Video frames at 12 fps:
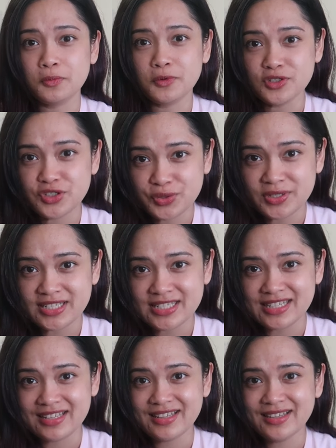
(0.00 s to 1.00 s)

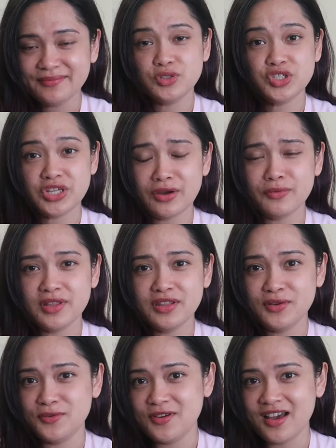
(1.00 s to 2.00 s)
opportunity to share with
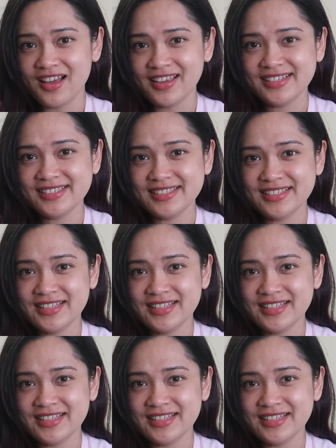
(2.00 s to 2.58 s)
you guys